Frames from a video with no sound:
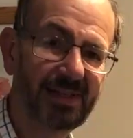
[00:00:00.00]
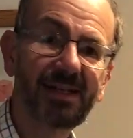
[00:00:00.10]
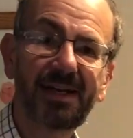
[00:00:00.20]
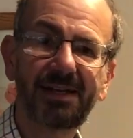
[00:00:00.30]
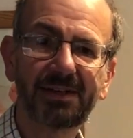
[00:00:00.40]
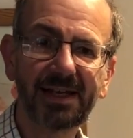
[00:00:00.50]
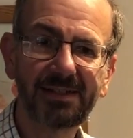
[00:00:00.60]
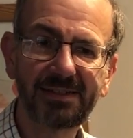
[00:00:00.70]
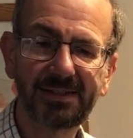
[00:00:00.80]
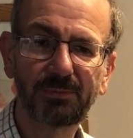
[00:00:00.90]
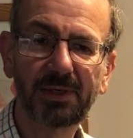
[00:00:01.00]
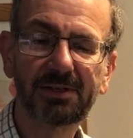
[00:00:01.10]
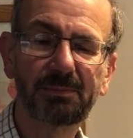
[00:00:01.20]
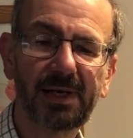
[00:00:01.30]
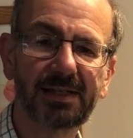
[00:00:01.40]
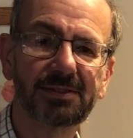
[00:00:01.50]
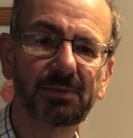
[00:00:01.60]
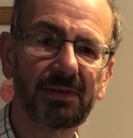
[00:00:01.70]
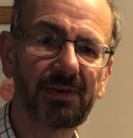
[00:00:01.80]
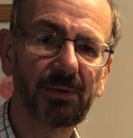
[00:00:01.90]
Hello again and welcome back to
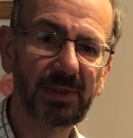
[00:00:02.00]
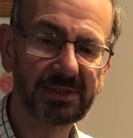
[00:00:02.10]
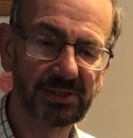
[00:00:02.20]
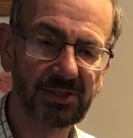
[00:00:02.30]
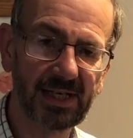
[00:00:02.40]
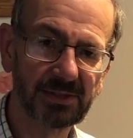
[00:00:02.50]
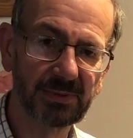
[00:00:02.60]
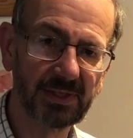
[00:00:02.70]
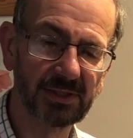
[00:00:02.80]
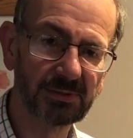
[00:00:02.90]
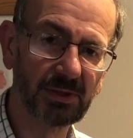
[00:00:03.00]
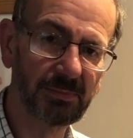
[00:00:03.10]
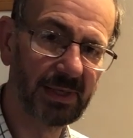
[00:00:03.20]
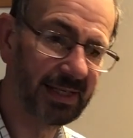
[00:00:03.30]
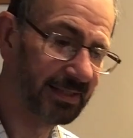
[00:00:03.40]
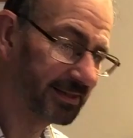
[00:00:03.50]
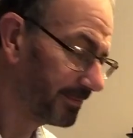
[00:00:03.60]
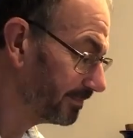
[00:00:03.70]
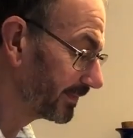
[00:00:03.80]
one of our winter chats with Cotswold bees.